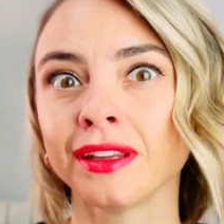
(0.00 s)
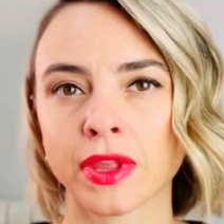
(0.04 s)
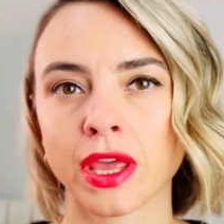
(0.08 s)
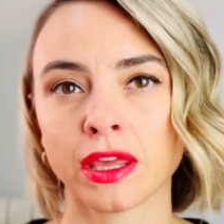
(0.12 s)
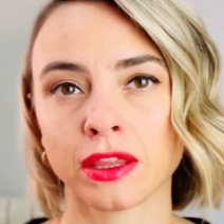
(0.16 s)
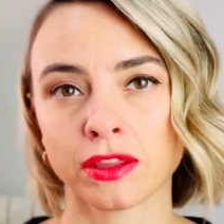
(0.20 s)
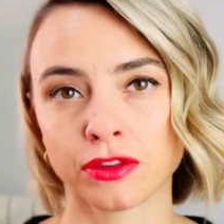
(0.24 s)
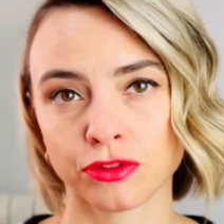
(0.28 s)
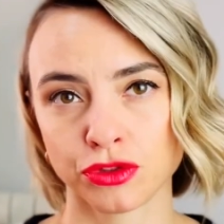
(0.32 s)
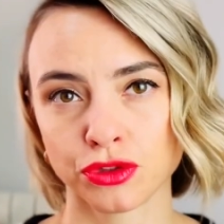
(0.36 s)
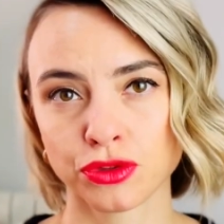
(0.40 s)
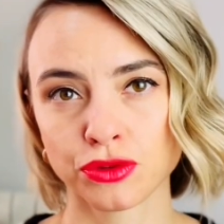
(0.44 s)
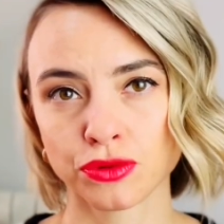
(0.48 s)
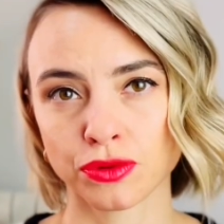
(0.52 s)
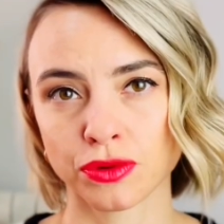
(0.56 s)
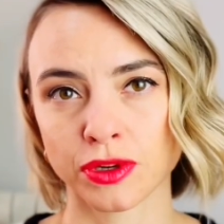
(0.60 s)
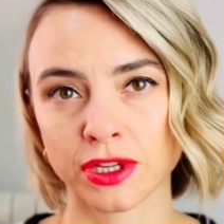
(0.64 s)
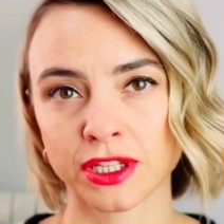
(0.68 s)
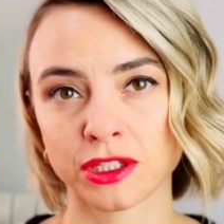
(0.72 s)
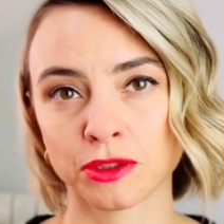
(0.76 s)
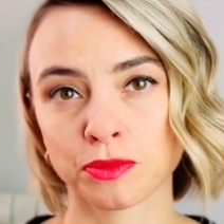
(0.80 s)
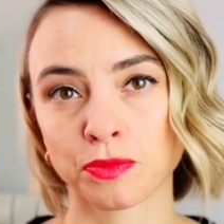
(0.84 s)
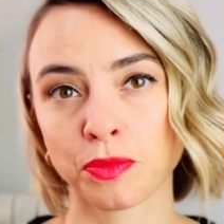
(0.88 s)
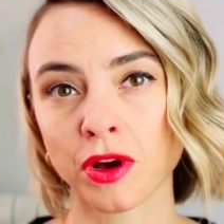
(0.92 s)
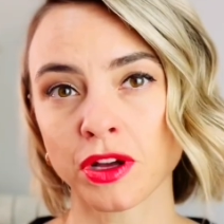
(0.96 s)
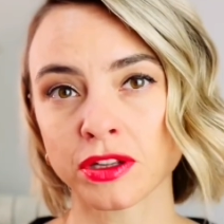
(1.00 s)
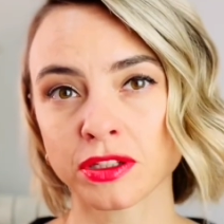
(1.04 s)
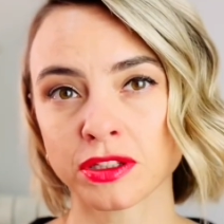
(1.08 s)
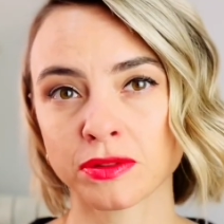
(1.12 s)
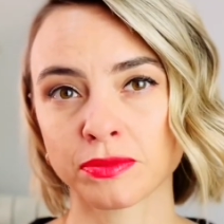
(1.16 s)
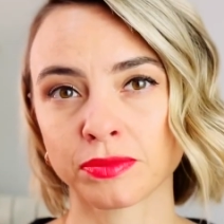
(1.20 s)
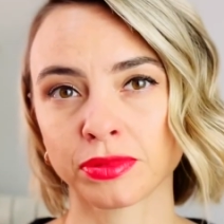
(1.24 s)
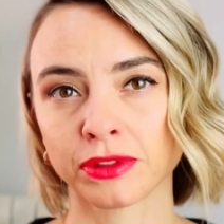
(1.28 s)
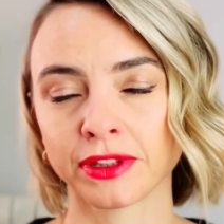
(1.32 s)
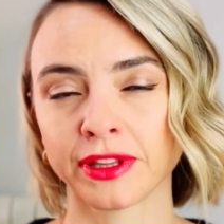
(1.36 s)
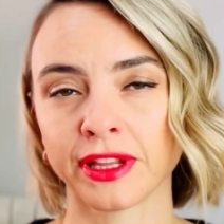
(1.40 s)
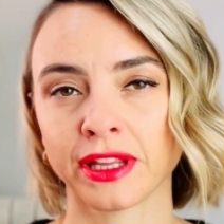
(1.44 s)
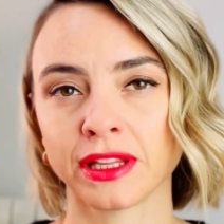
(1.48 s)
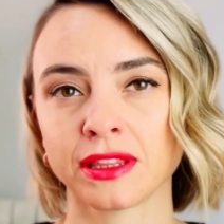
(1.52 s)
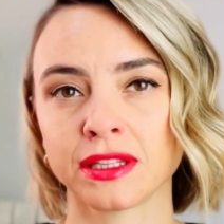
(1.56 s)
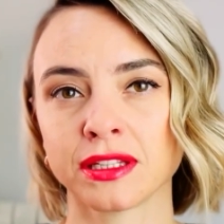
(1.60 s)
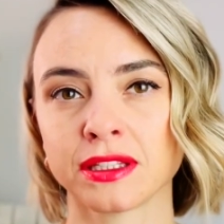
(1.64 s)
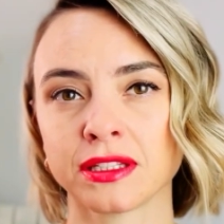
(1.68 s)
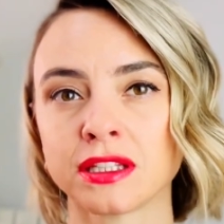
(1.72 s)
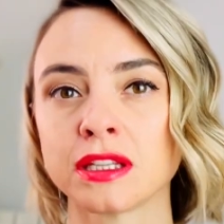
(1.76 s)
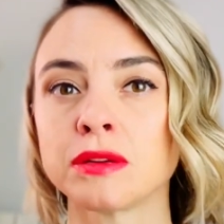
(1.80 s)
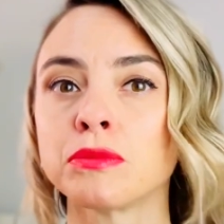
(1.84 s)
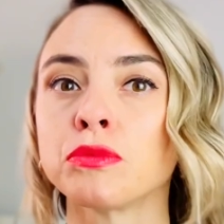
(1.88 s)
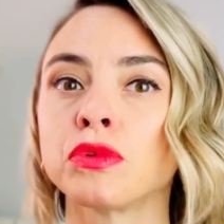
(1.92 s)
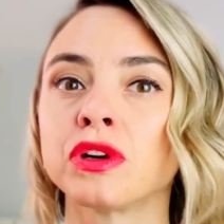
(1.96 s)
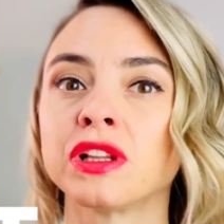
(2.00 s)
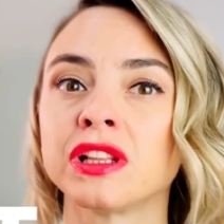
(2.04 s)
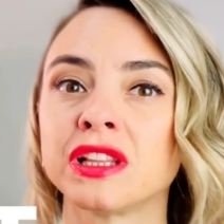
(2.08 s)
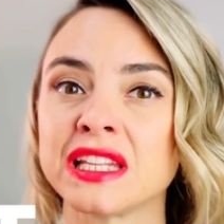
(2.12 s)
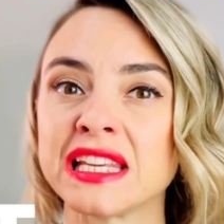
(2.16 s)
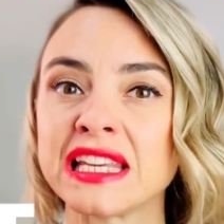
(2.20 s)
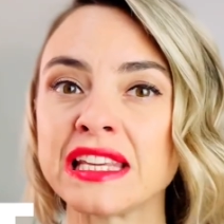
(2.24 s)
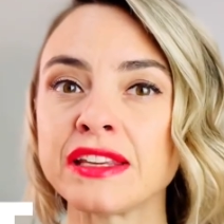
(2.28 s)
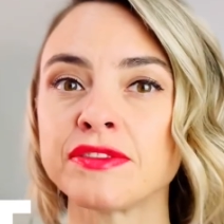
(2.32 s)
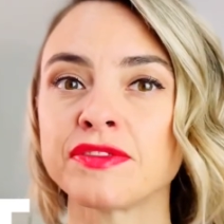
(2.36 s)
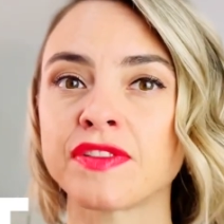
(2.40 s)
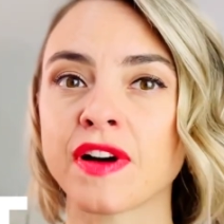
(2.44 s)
And two, it's possible that the team will leave